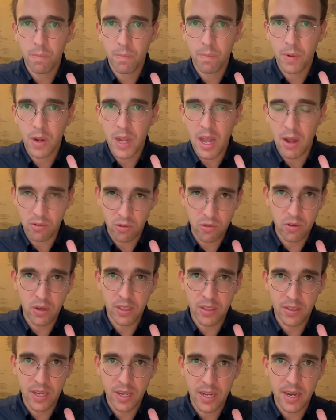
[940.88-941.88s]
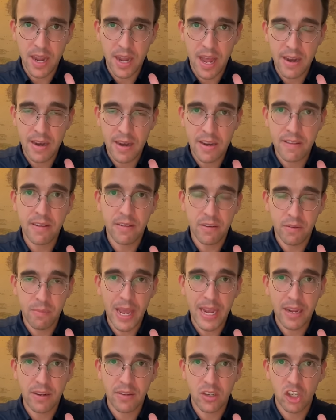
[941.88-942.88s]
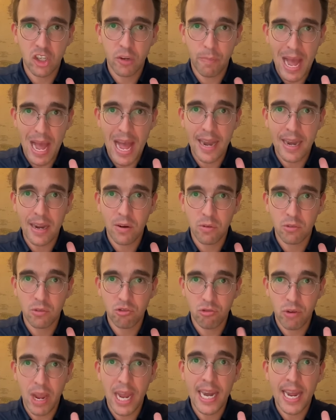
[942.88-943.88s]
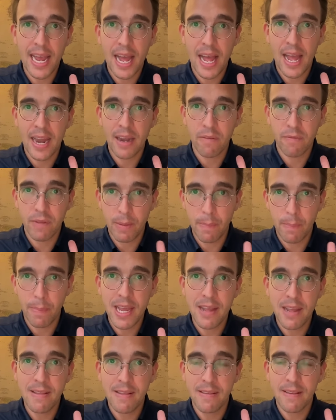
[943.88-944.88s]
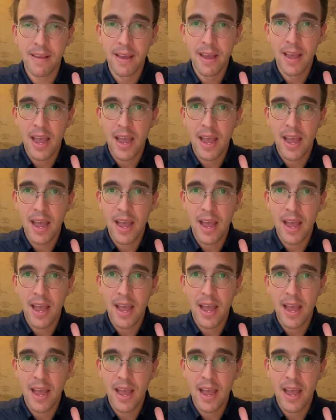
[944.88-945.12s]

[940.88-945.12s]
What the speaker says: countries and decision makers in Japan and Australia and the Philippines